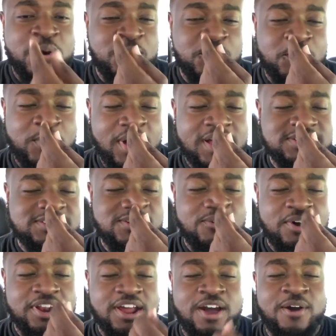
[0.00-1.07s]
What's
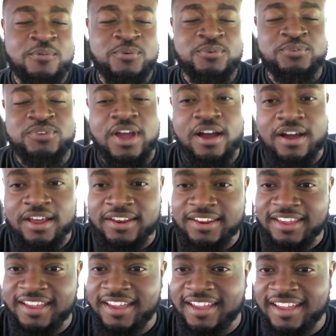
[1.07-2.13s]
going on,
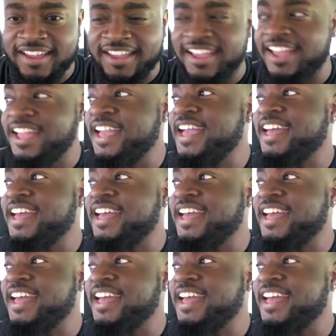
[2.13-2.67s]
honey?